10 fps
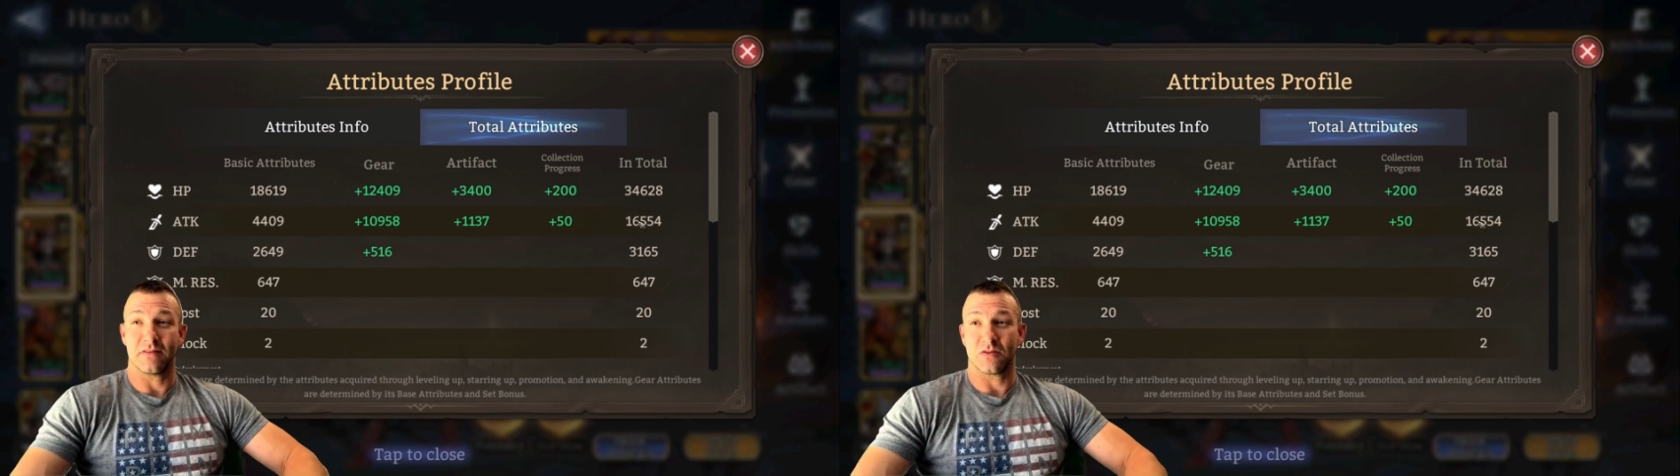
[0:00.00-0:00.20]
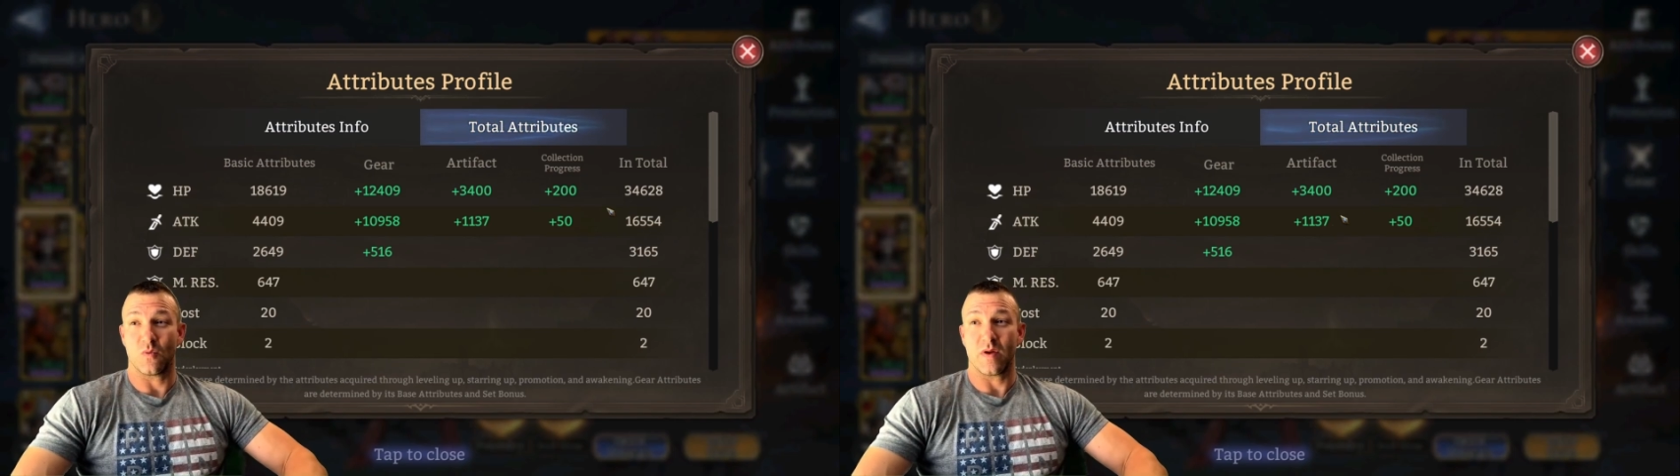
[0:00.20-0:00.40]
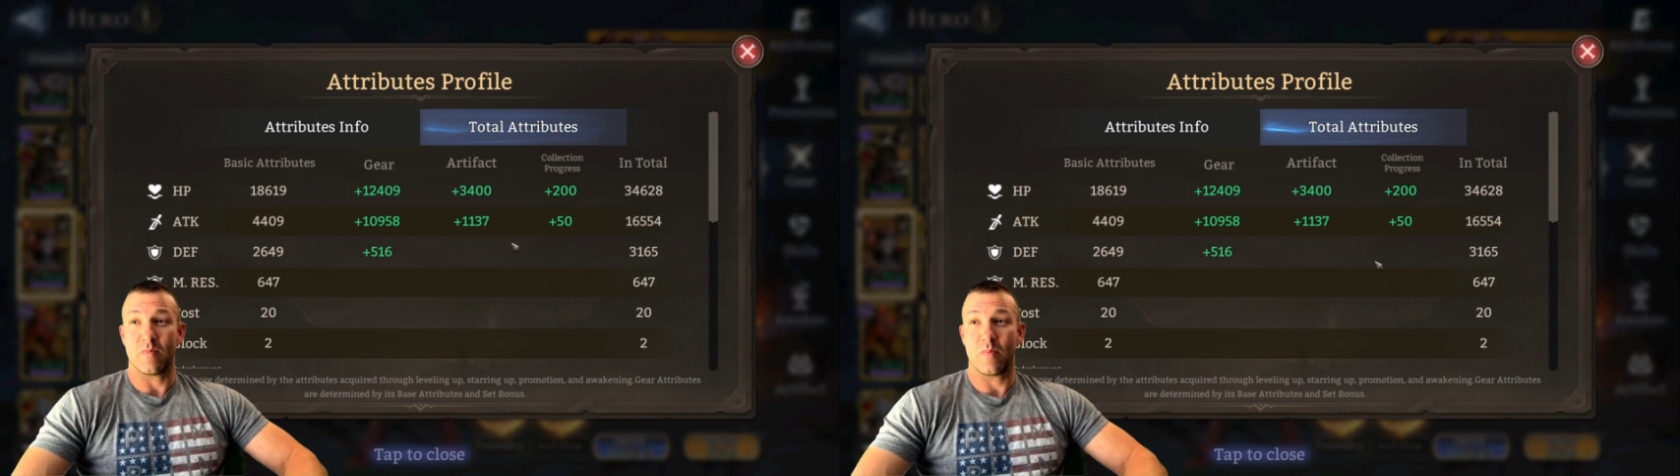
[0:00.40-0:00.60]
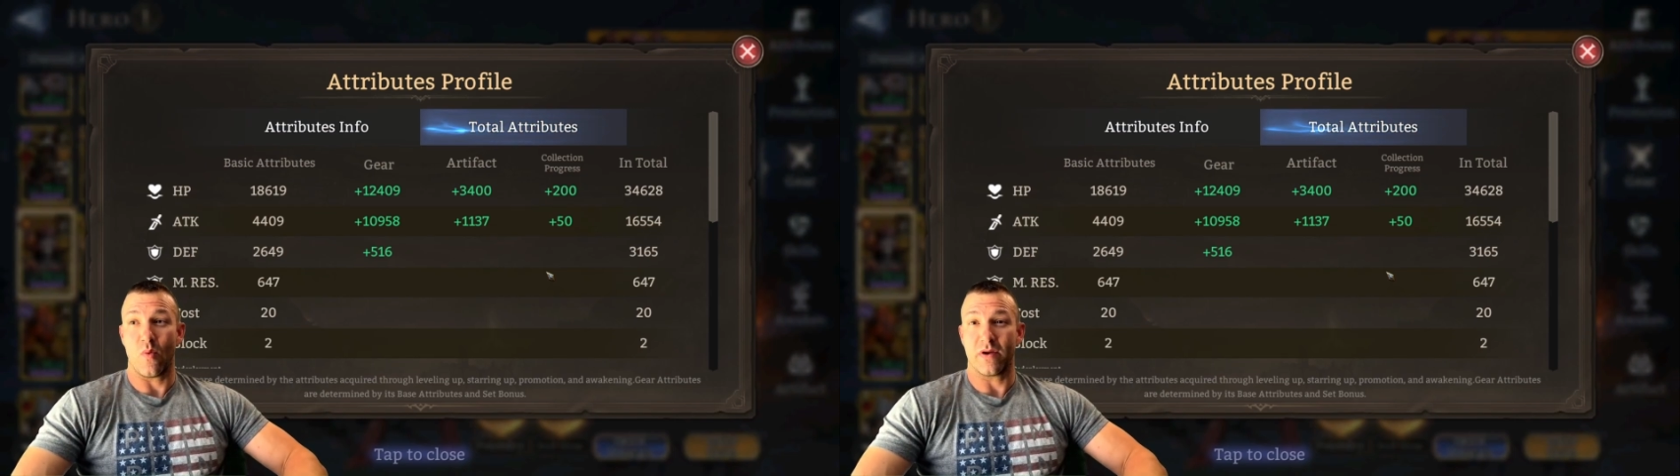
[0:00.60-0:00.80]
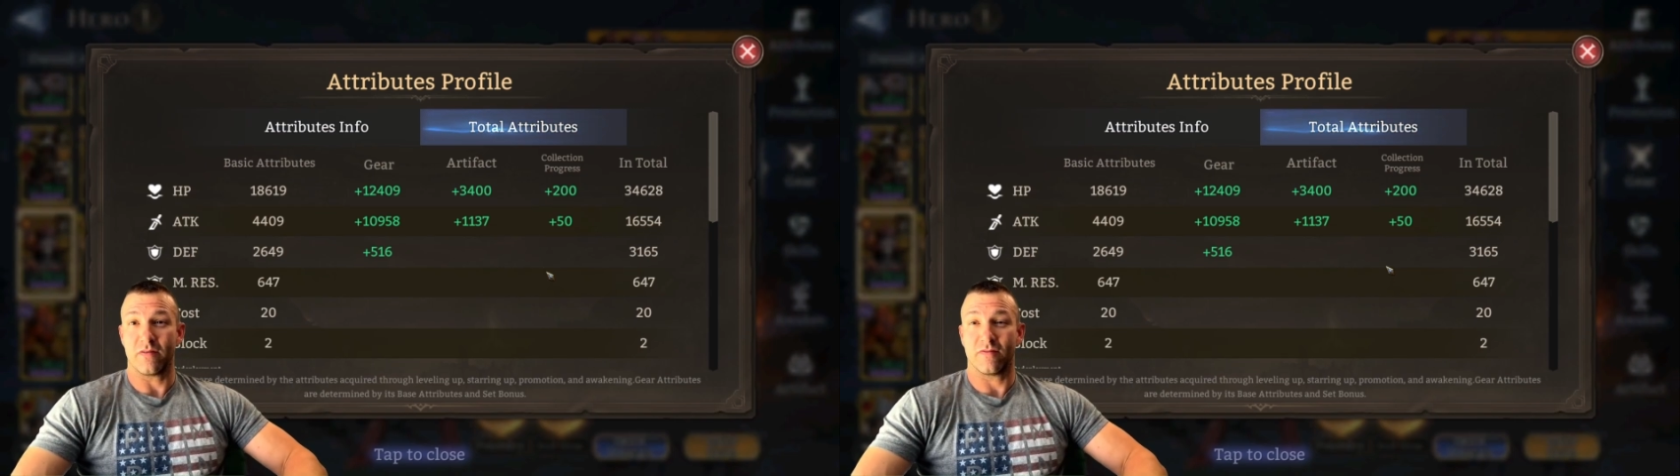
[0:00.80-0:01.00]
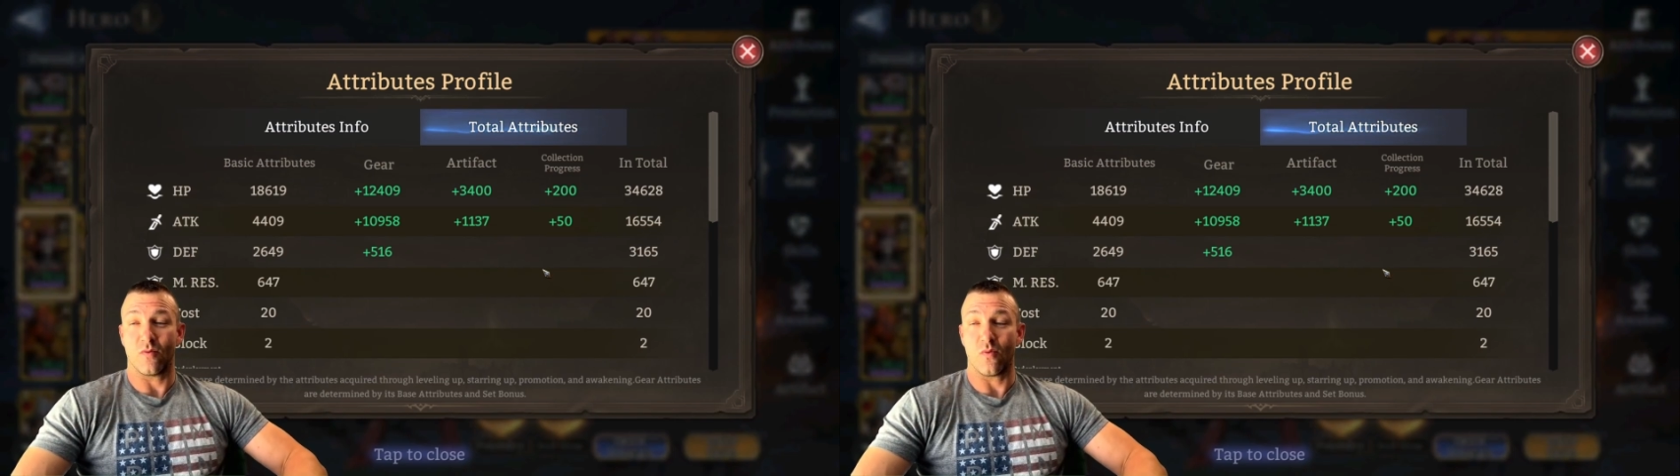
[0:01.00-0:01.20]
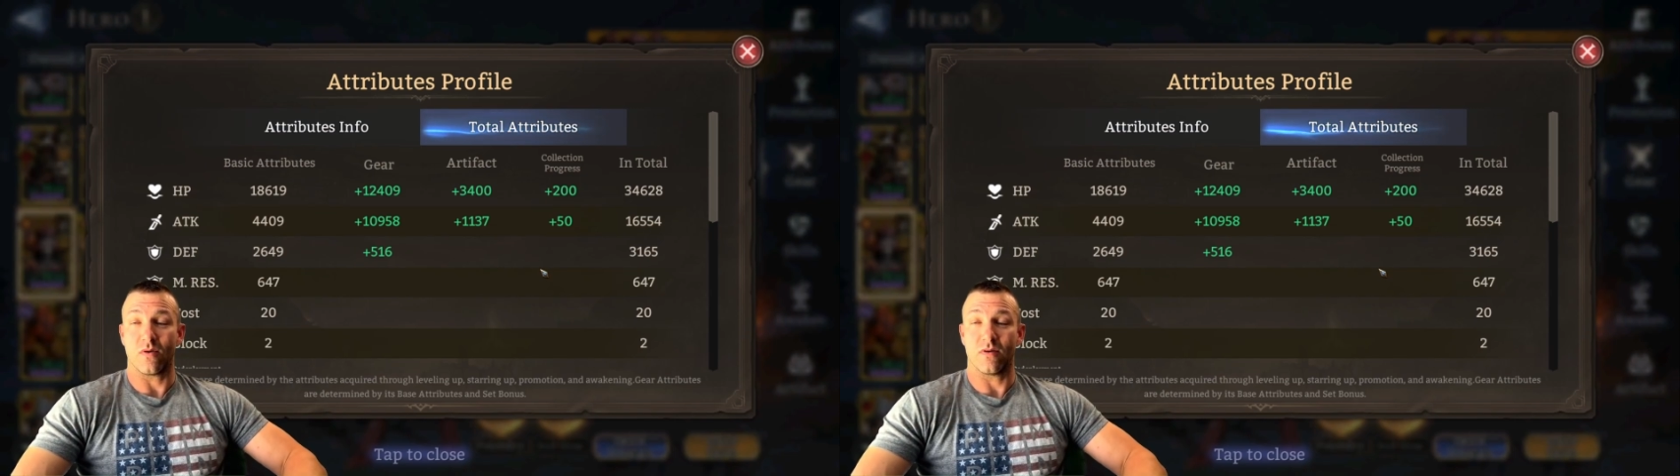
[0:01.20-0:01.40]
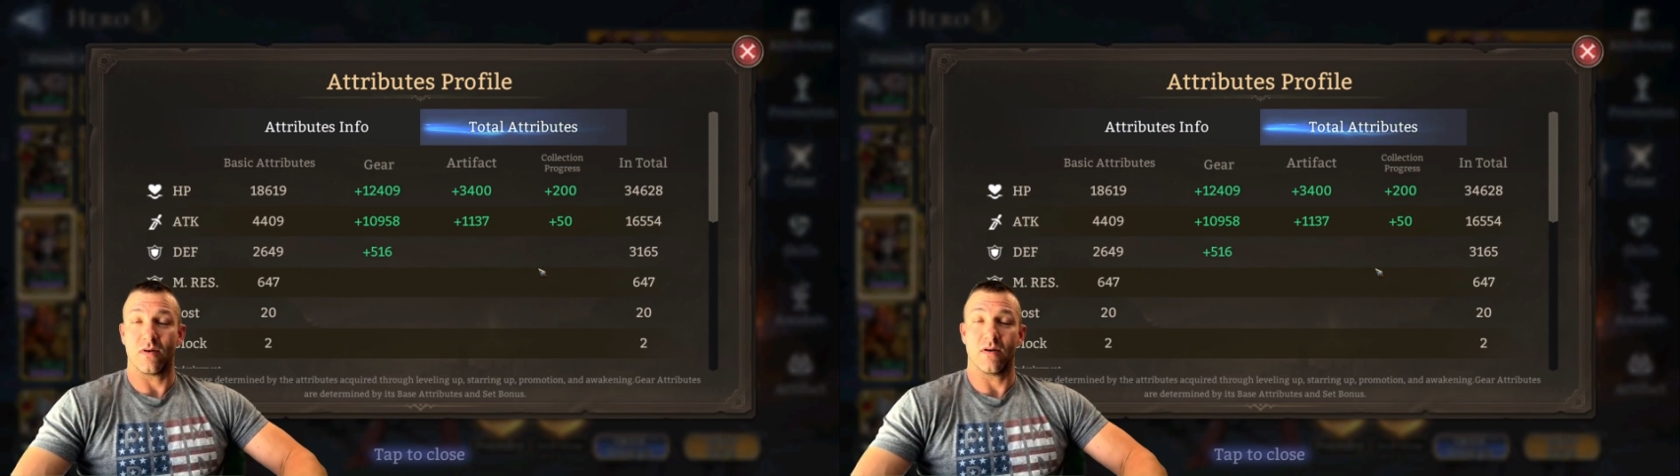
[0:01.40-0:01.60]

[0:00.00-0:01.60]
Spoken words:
the sweet point for